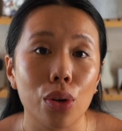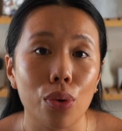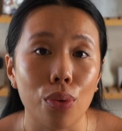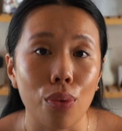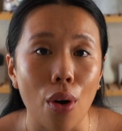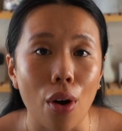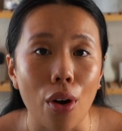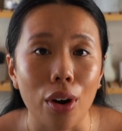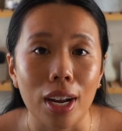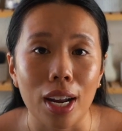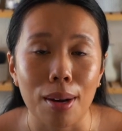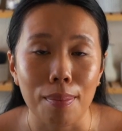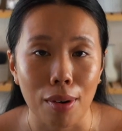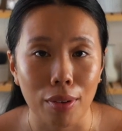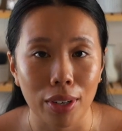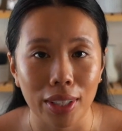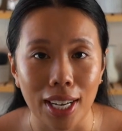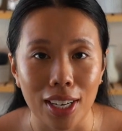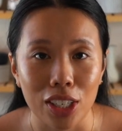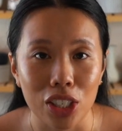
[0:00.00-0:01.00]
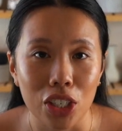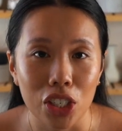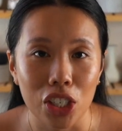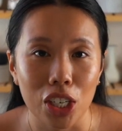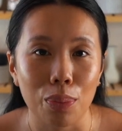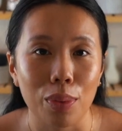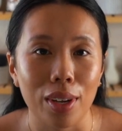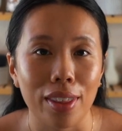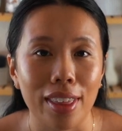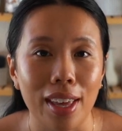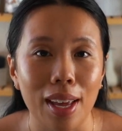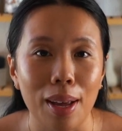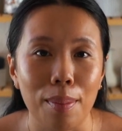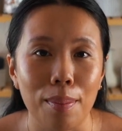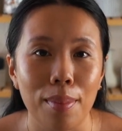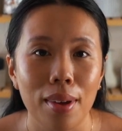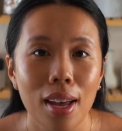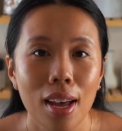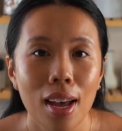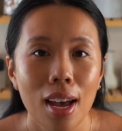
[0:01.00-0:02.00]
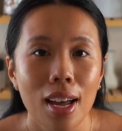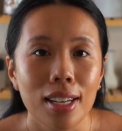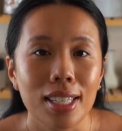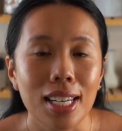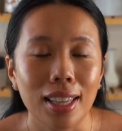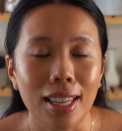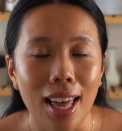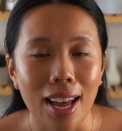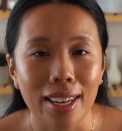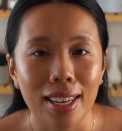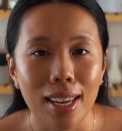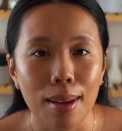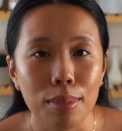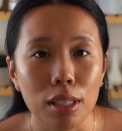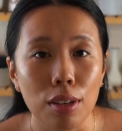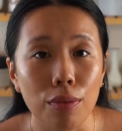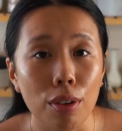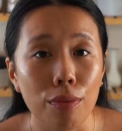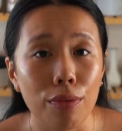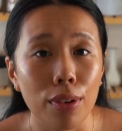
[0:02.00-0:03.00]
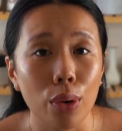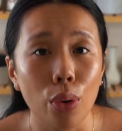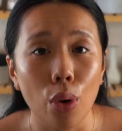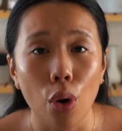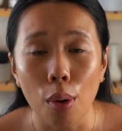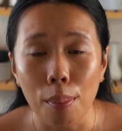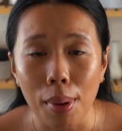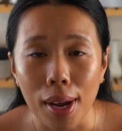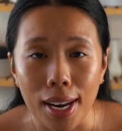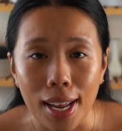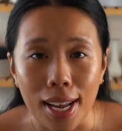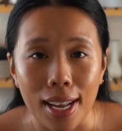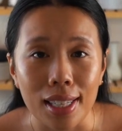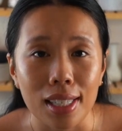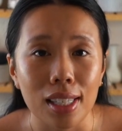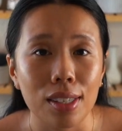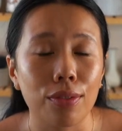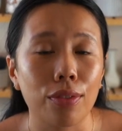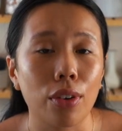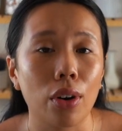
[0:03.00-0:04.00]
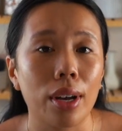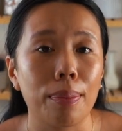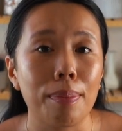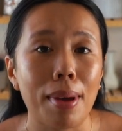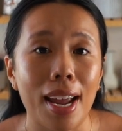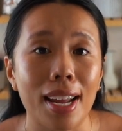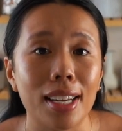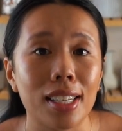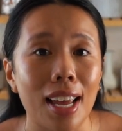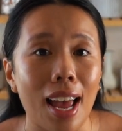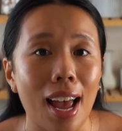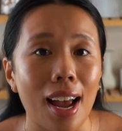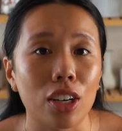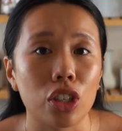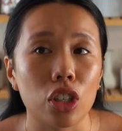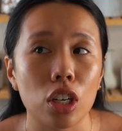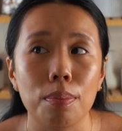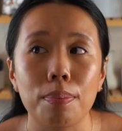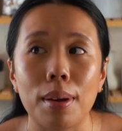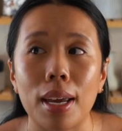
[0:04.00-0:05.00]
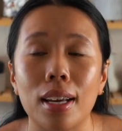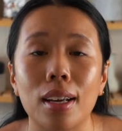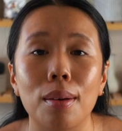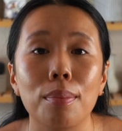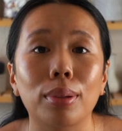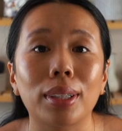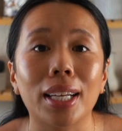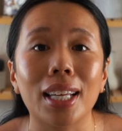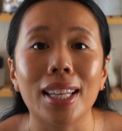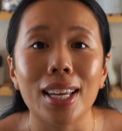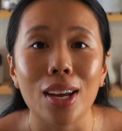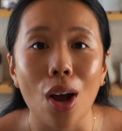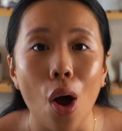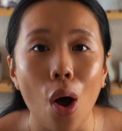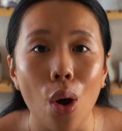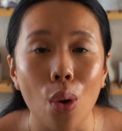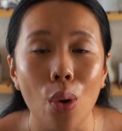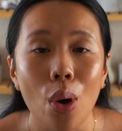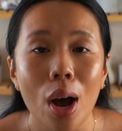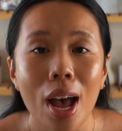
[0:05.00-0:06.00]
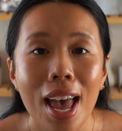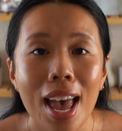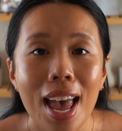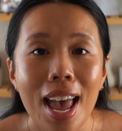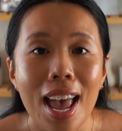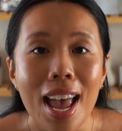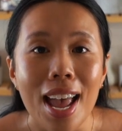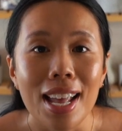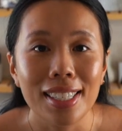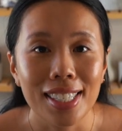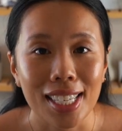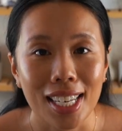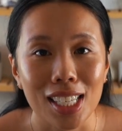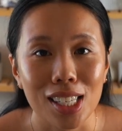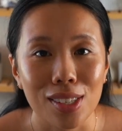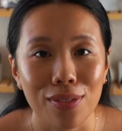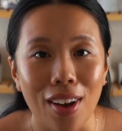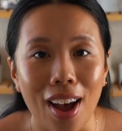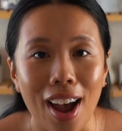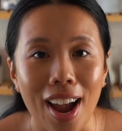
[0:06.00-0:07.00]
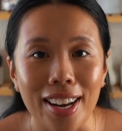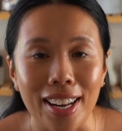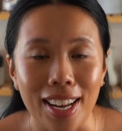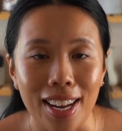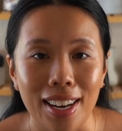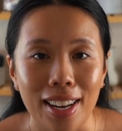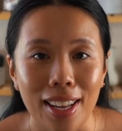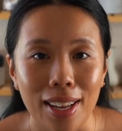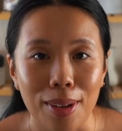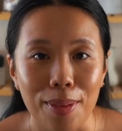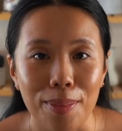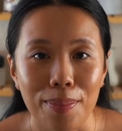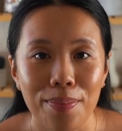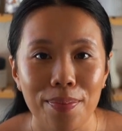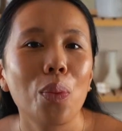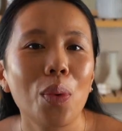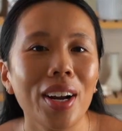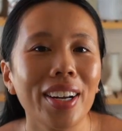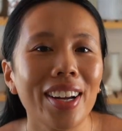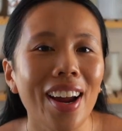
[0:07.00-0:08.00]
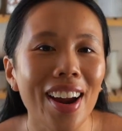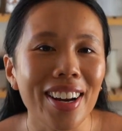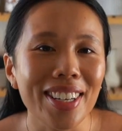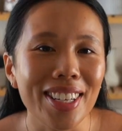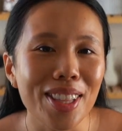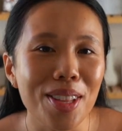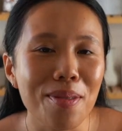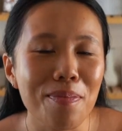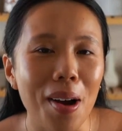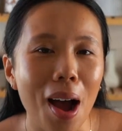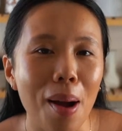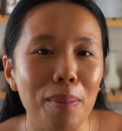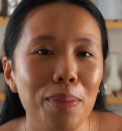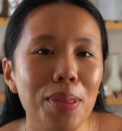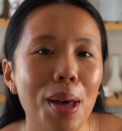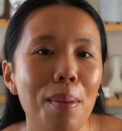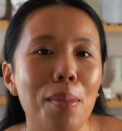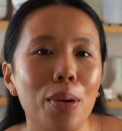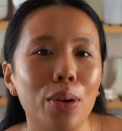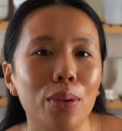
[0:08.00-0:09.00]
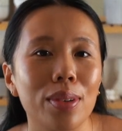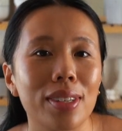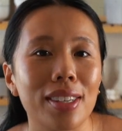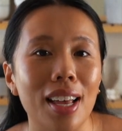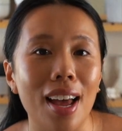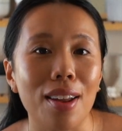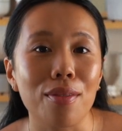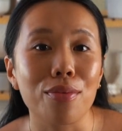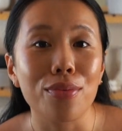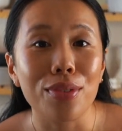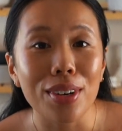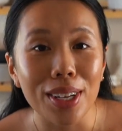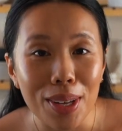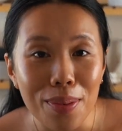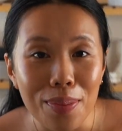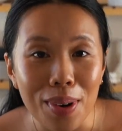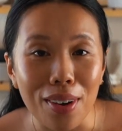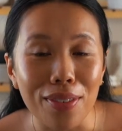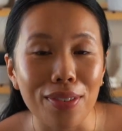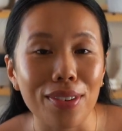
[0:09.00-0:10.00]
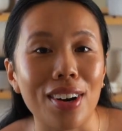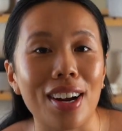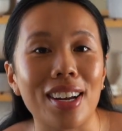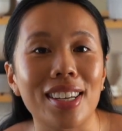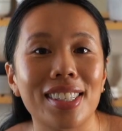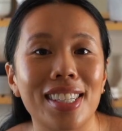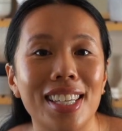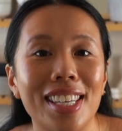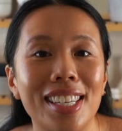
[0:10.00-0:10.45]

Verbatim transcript: grow in my relationship with Him, to allow Him to fulfill all my needs, for me to actually be completely whole and satisfied in Him. One character in the Bible that models that really well for us